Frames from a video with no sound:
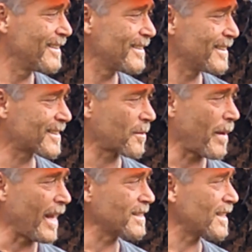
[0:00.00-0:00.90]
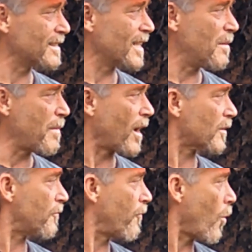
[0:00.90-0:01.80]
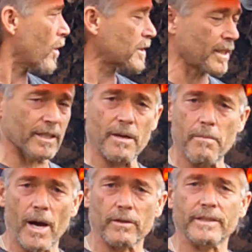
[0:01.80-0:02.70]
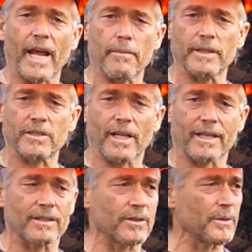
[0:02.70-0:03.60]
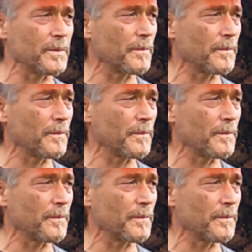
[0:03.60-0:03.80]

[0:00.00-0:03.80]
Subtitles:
It's amazing the amount of force and the amount of damage they can do.